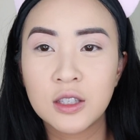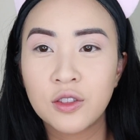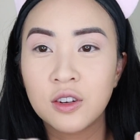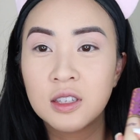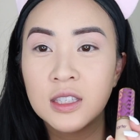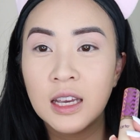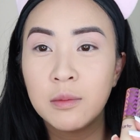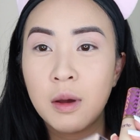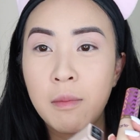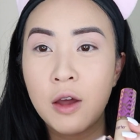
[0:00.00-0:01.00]
So they're the
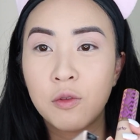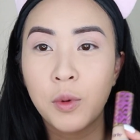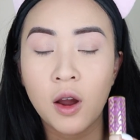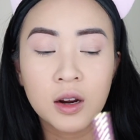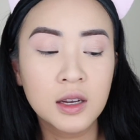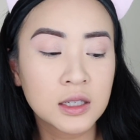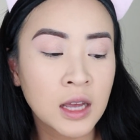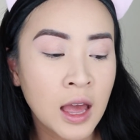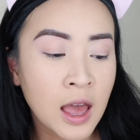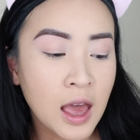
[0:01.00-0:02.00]
same amount of product,
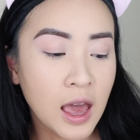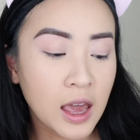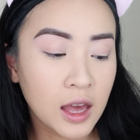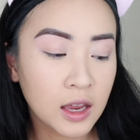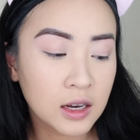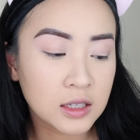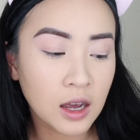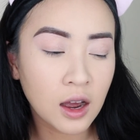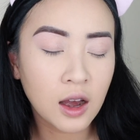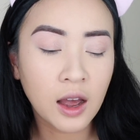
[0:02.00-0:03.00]
and
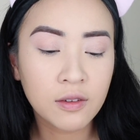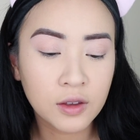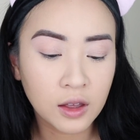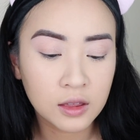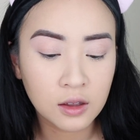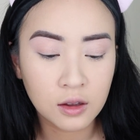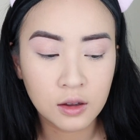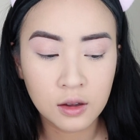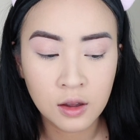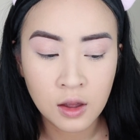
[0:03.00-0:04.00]
I feel like
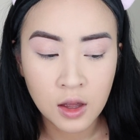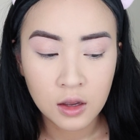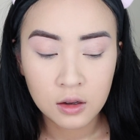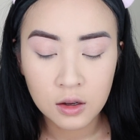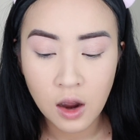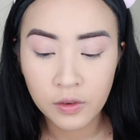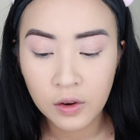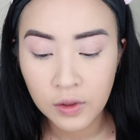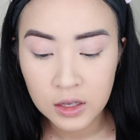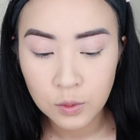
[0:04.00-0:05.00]
the Cover
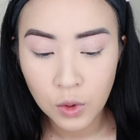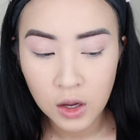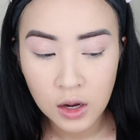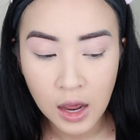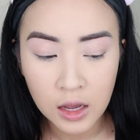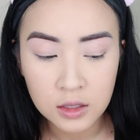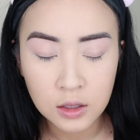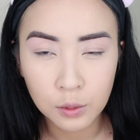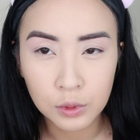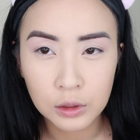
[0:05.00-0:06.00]
FX one has
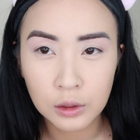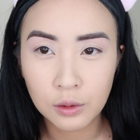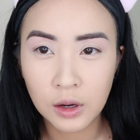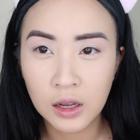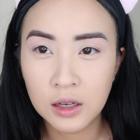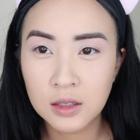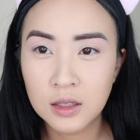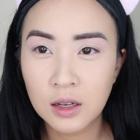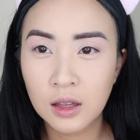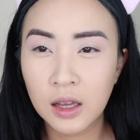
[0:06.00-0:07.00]
a really
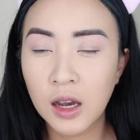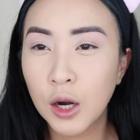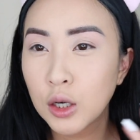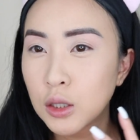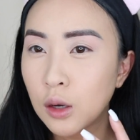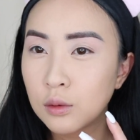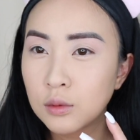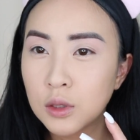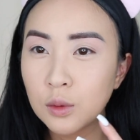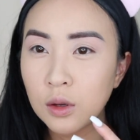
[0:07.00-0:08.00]
great like
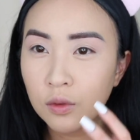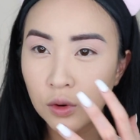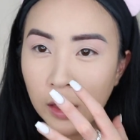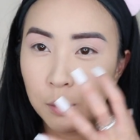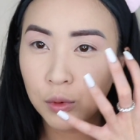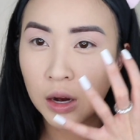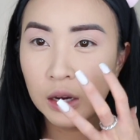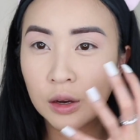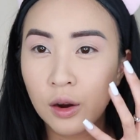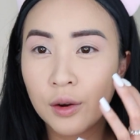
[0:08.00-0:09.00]
undertone to it for like
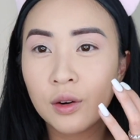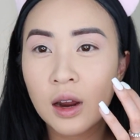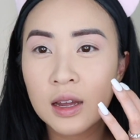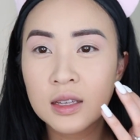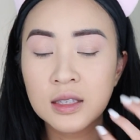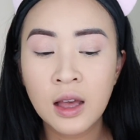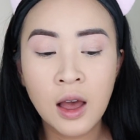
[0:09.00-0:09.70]
brightening your under eyes.